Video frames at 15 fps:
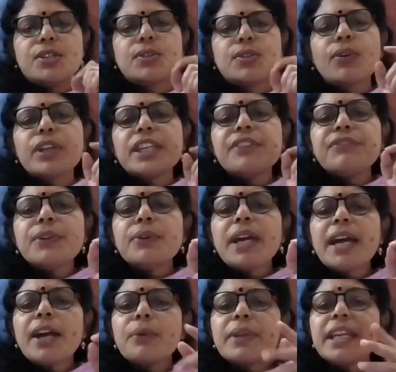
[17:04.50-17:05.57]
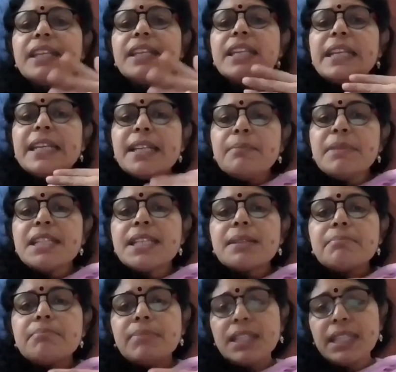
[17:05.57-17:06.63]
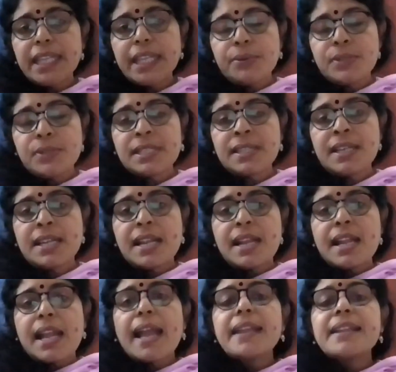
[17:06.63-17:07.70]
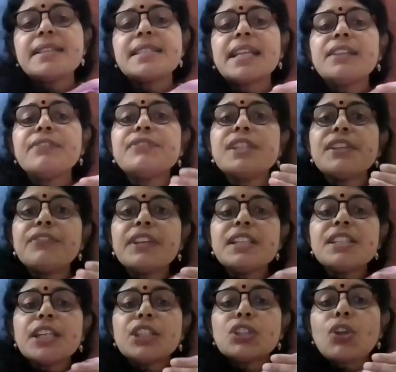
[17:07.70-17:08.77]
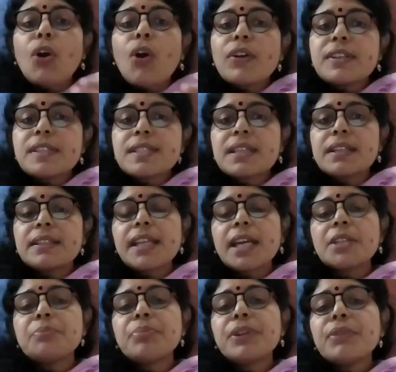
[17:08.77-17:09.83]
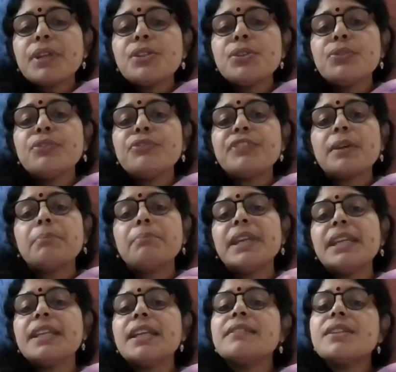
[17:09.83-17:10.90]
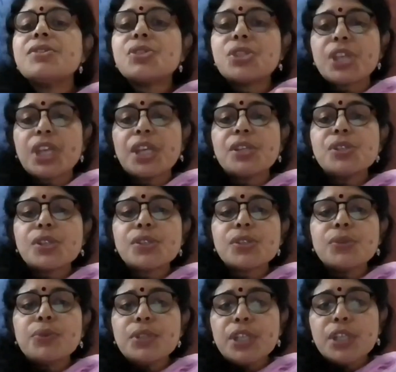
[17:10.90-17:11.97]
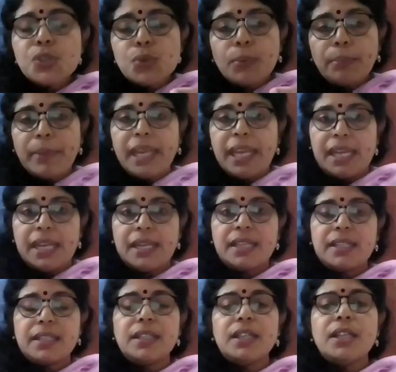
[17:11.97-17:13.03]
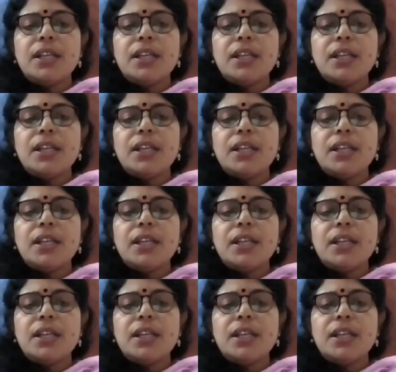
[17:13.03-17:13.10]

So if you have any limiting beliefs and self-defeating thoughts that prevent you from making the changes you need to make,